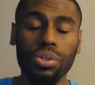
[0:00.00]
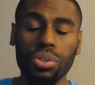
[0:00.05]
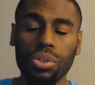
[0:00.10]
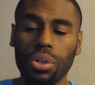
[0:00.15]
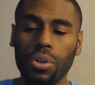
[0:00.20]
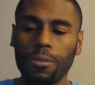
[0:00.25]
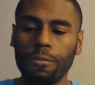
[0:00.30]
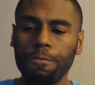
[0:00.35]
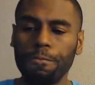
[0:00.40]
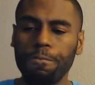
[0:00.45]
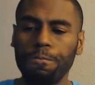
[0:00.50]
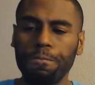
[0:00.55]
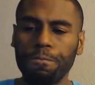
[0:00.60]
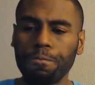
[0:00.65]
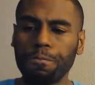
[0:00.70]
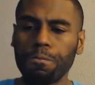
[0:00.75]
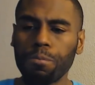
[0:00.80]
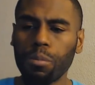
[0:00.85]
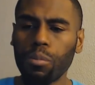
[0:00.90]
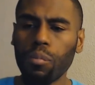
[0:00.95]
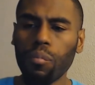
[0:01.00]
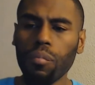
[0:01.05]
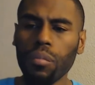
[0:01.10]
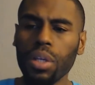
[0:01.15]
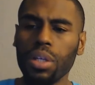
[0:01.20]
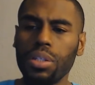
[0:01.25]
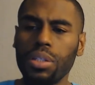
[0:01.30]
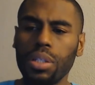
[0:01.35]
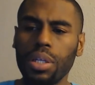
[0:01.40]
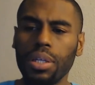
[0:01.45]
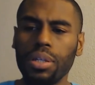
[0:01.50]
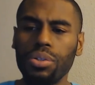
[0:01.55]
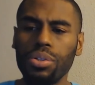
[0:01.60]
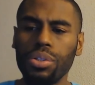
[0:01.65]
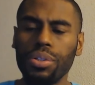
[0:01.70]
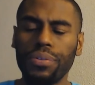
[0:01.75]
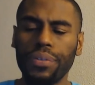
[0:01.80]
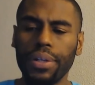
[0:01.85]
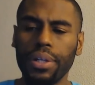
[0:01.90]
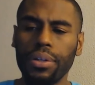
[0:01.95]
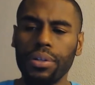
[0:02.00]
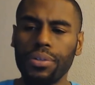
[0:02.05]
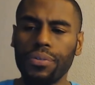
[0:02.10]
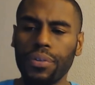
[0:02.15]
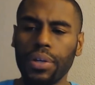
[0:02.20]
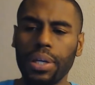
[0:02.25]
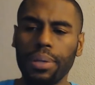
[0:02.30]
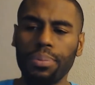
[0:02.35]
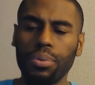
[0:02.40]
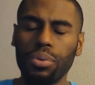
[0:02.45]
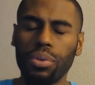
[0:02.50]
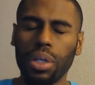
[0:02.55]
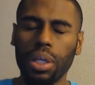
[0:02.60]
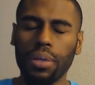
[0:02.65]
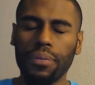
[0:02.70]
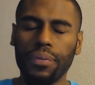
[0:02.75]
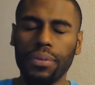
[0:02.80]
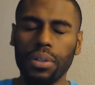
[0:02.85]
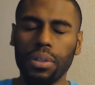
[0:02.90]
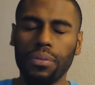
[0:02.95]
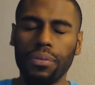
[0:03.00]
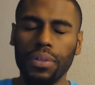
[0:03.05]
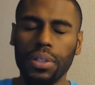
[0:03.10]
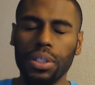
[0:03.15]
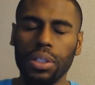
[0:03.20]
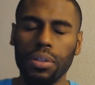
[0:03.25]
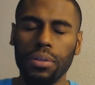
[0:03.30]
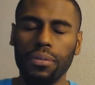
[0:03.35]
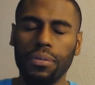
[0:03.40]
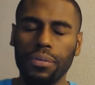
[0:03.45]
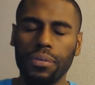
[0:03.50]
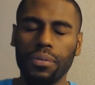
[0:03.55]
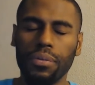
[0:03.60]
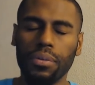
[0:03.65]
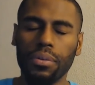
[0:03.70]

So let's see, energies for Aries for April 9th to the 15th.